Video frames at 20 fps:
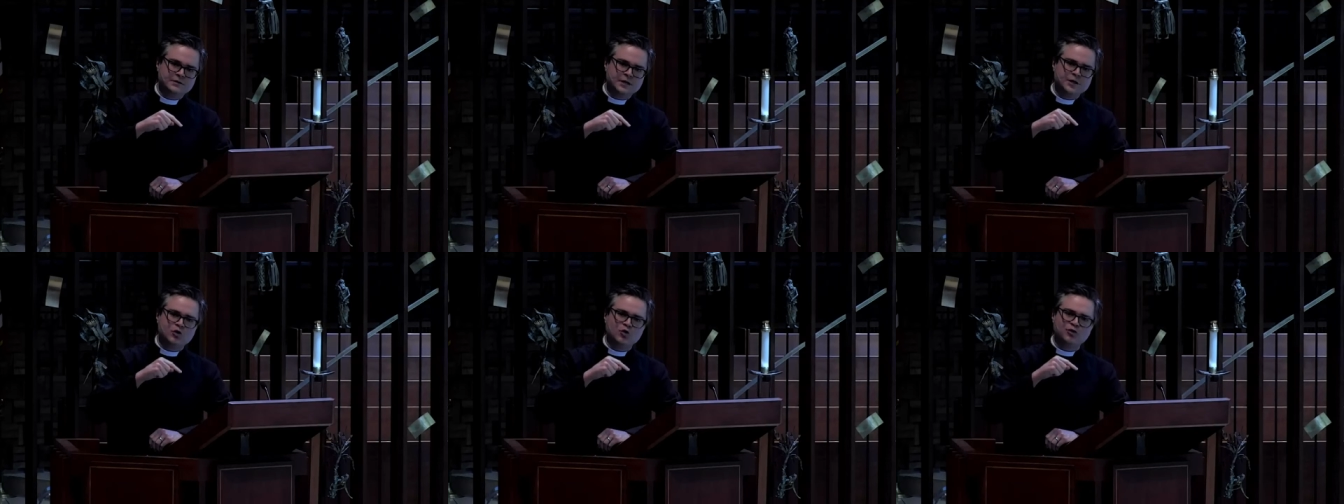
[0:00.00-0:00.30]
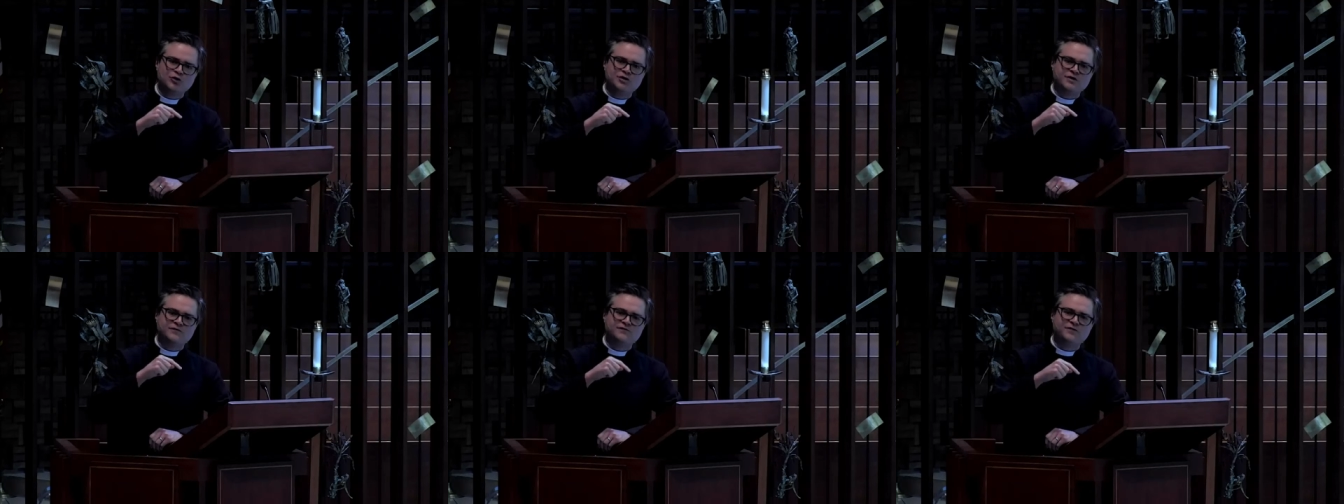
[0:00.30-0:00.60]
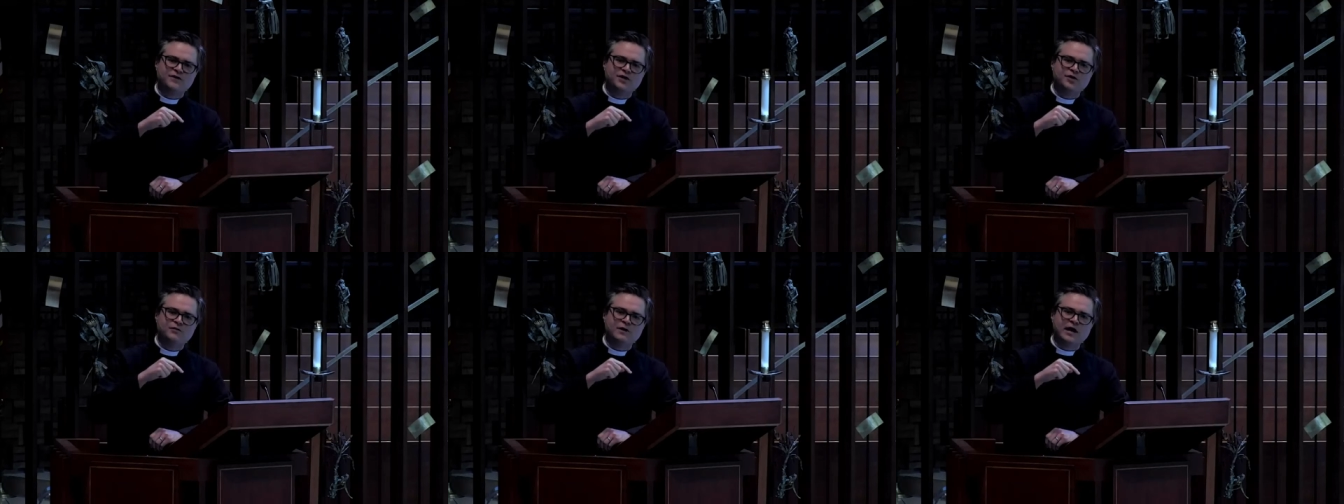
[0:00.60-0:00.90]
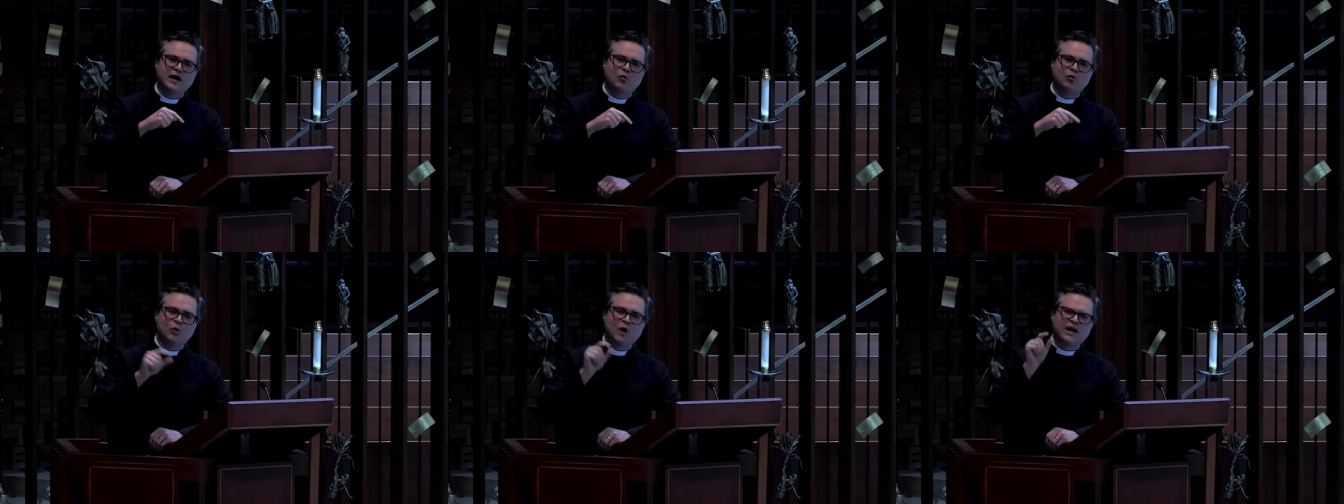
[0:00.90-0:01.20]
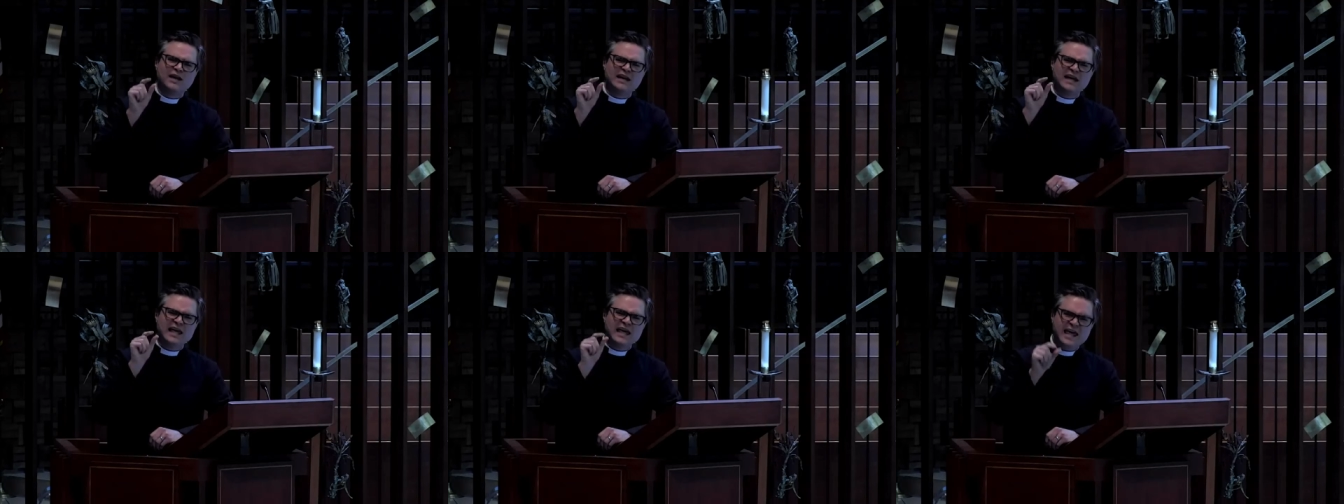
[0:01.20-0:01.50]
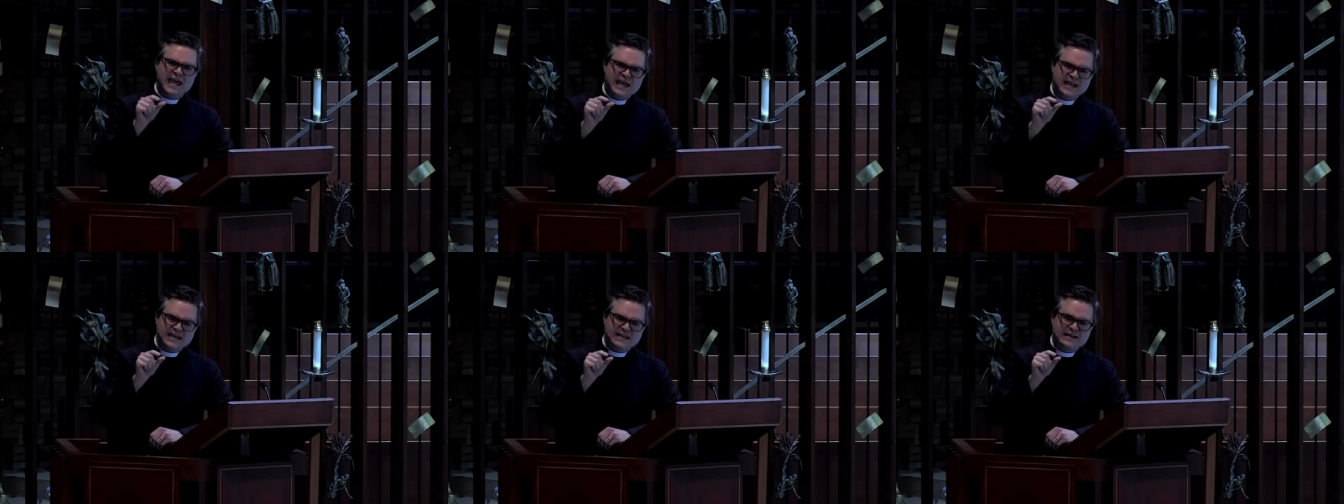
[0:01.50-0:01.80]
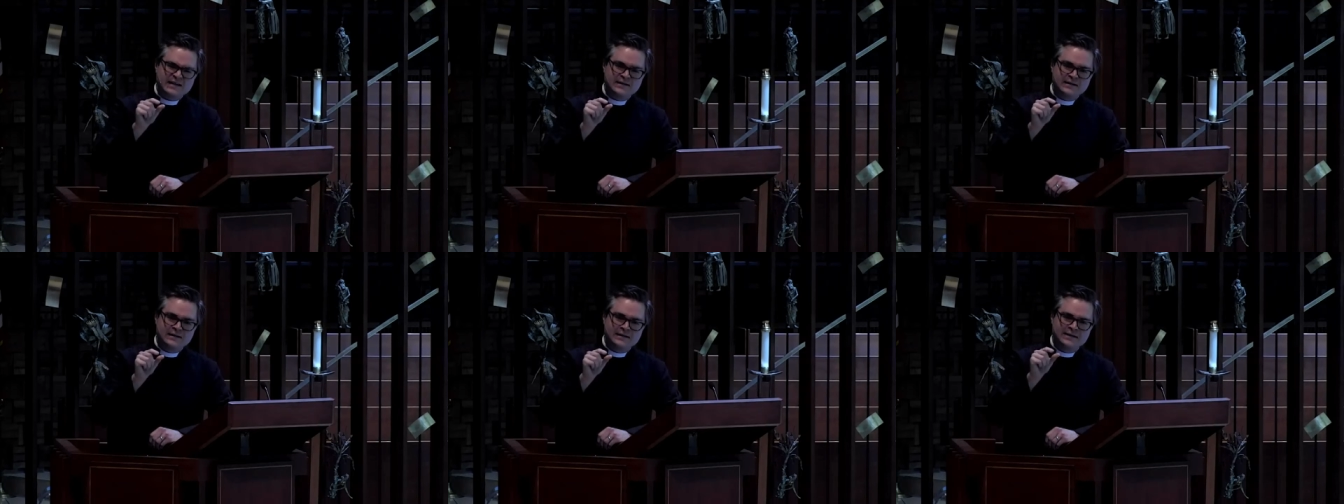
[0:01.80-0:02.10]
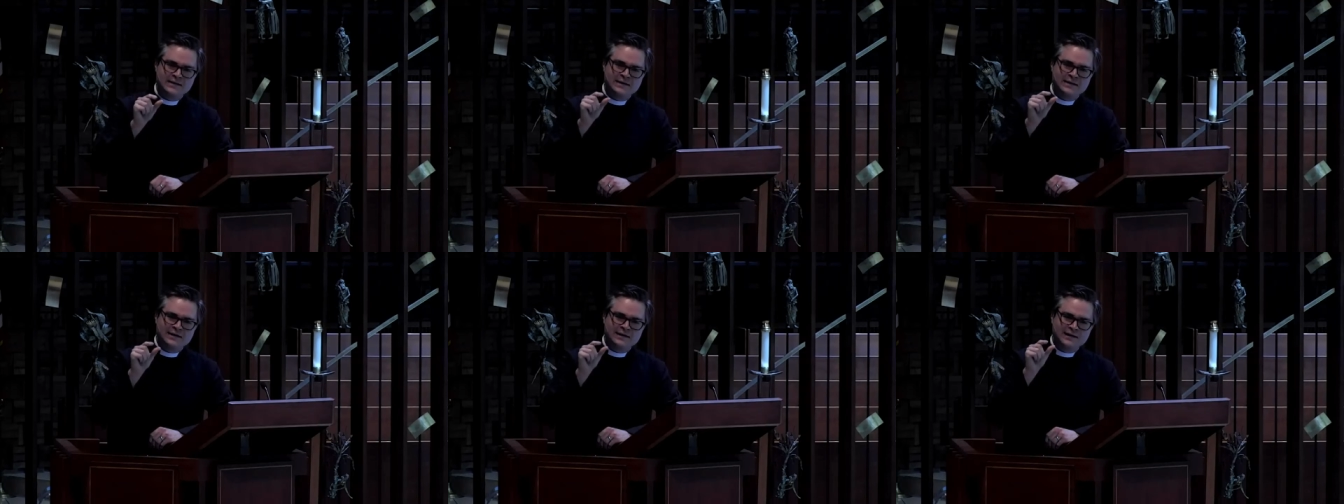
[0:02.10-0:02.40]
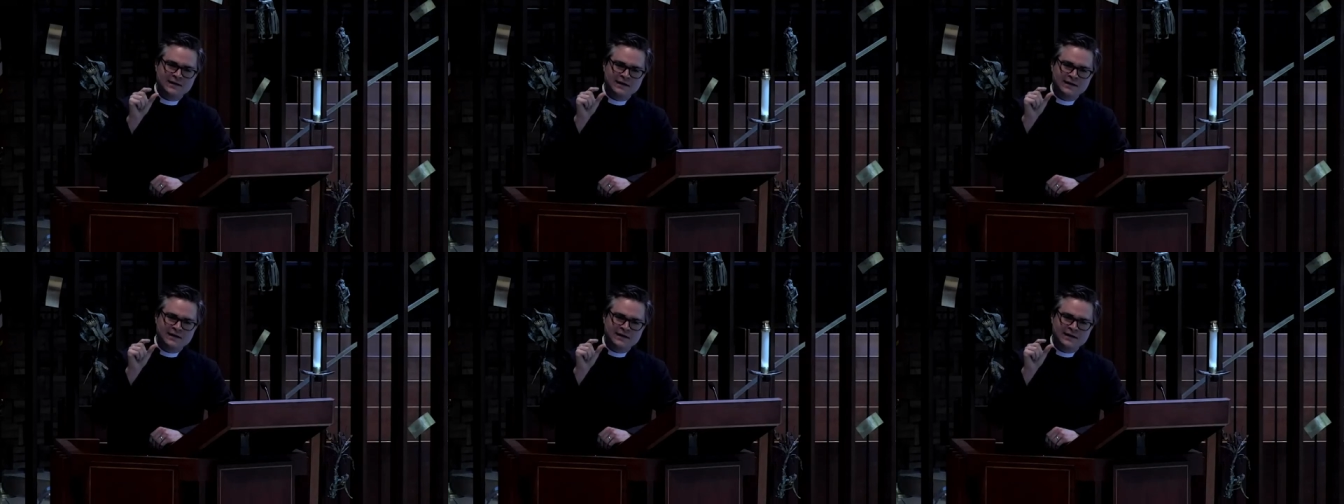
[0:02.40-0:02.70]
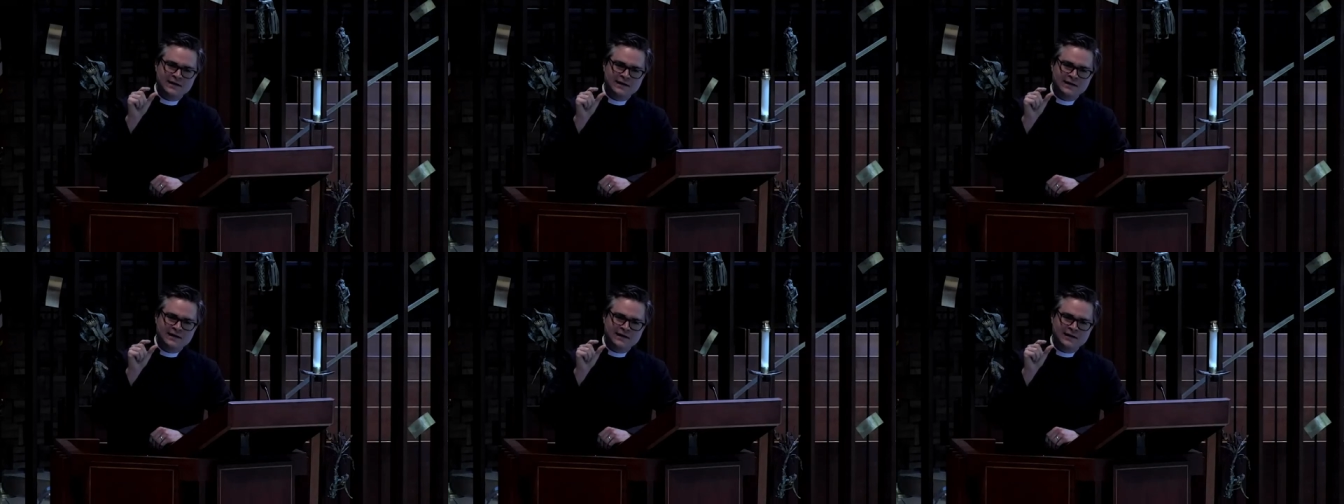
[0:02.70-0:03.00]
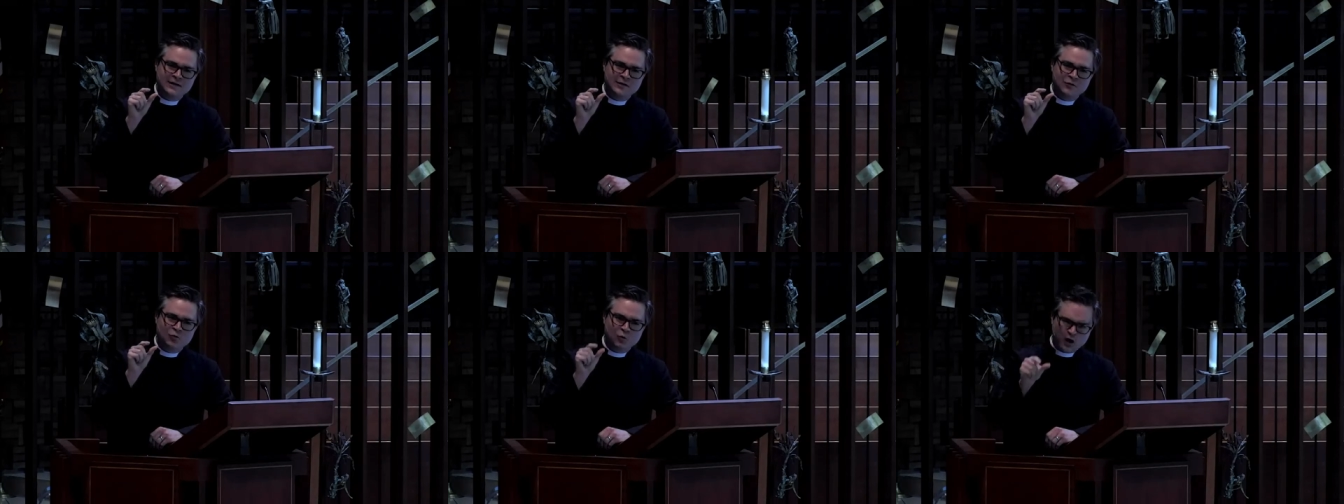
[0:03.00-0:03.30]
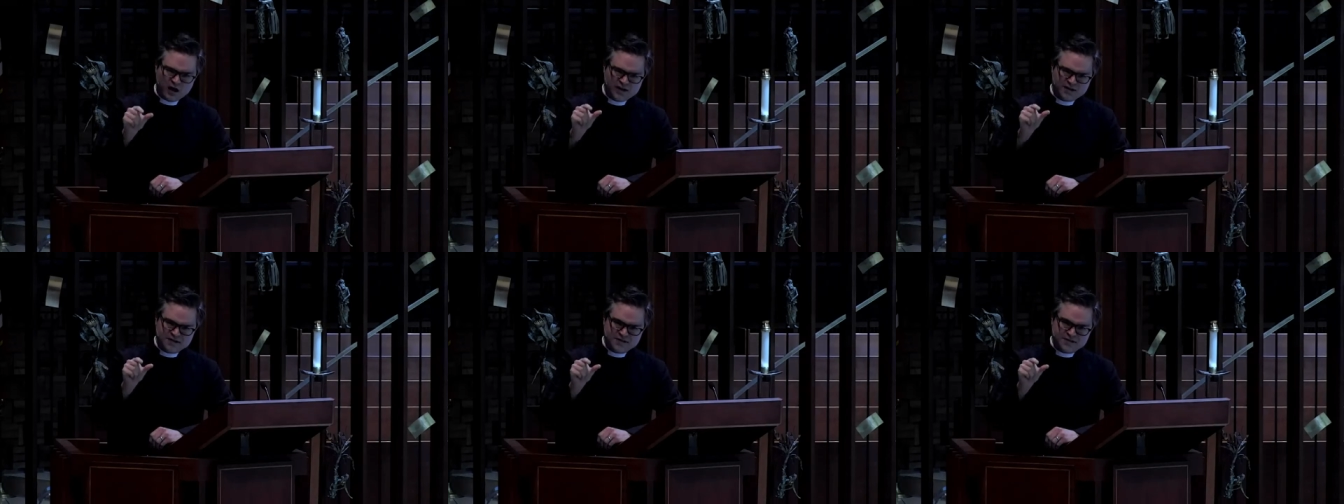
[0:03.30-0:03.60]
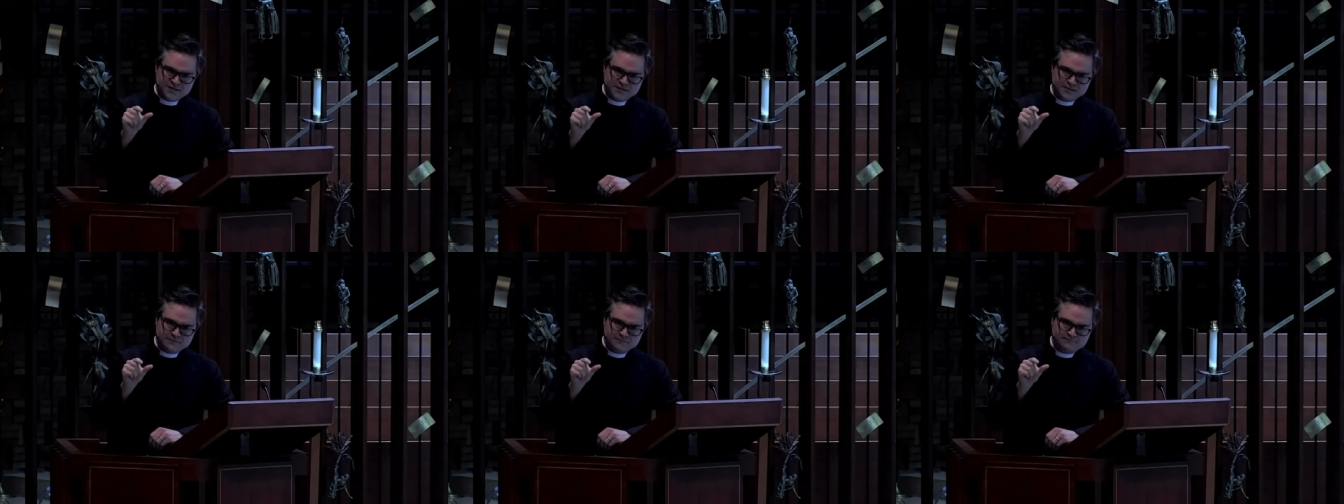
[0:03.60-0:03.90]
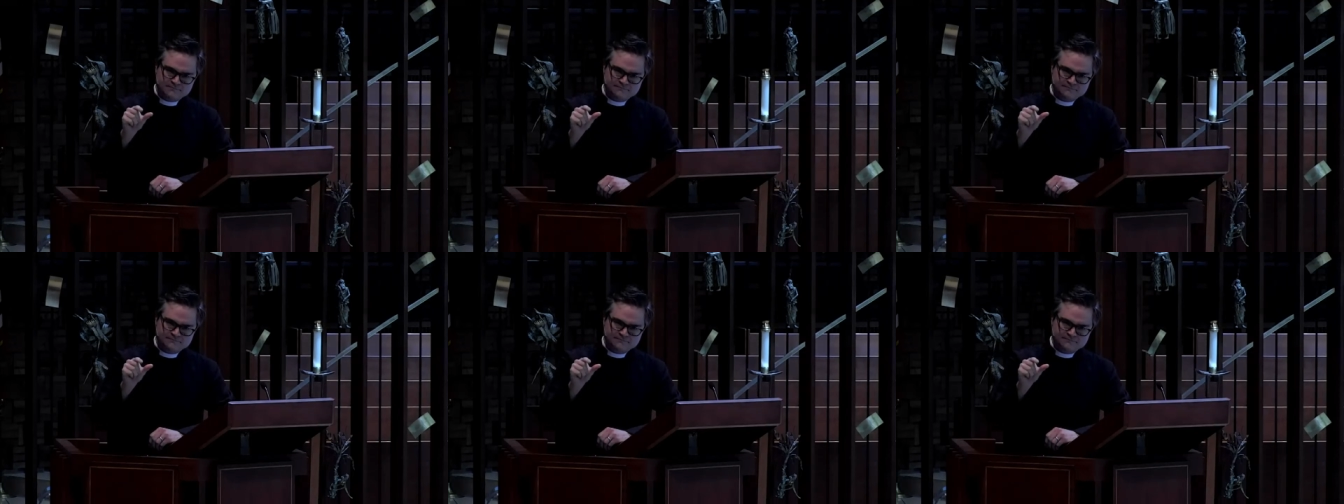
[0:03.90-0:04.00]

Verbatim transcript: in order to figure out what it was.